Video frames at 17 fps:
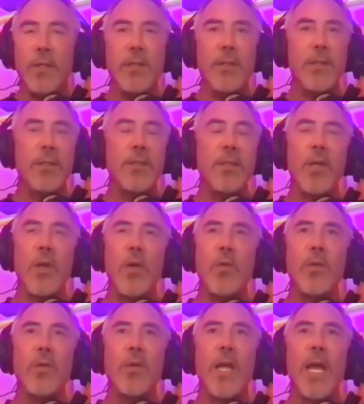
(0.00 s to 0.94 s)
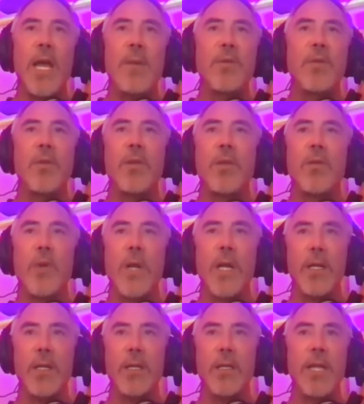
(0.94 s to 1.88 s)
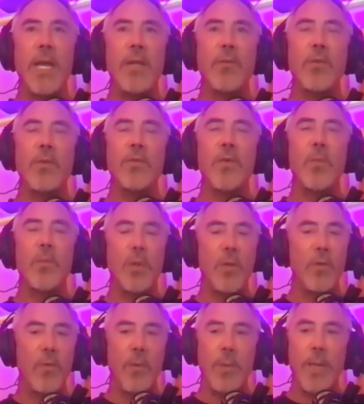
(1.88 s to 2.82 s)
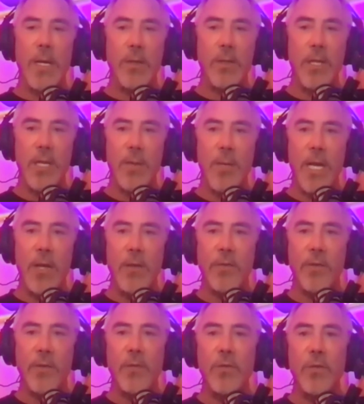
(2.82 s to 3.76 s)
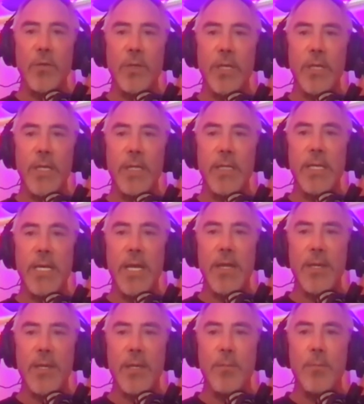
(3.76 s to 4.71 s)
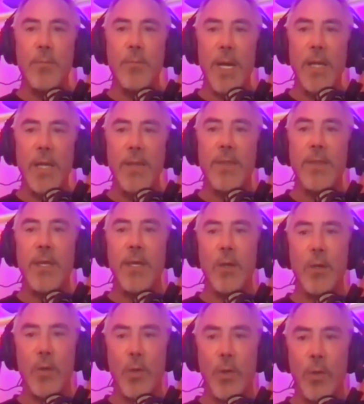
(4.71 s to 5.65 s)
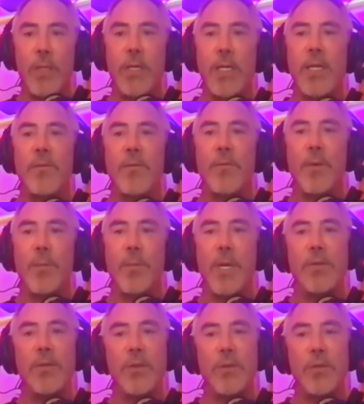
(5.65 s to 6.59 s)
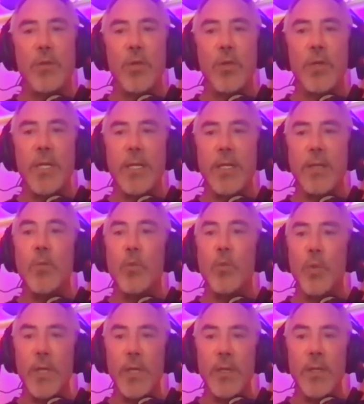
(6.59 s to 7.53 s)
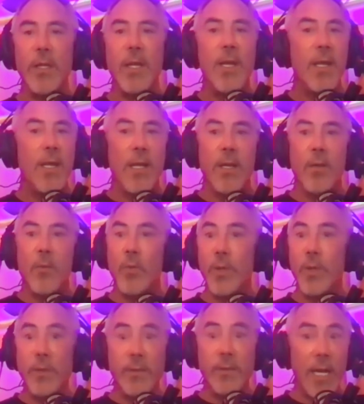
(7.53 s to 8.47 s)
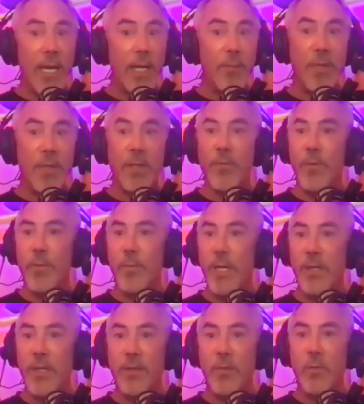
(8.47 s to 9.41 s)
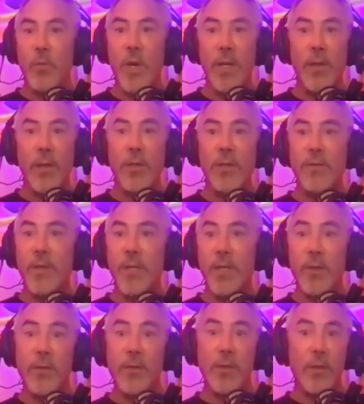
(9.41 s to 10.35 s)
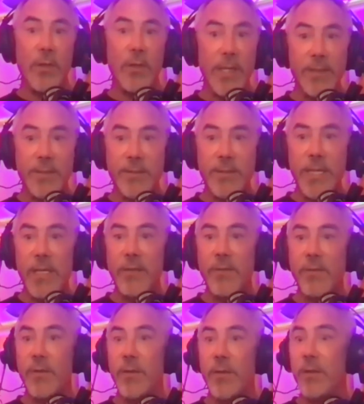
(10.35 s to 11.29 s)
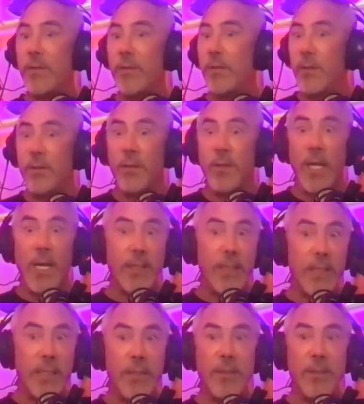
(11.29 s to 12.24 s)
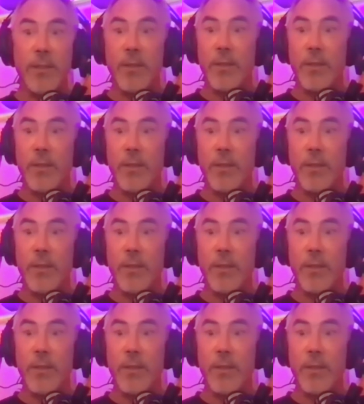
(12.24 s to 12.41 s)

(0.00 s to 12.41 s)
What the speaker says: you know, you're absolutely right. And that's what's so beautiful about Clubhouse is you're getting nothing but the current information. You're getting real time information, whether it's here in the United States, London,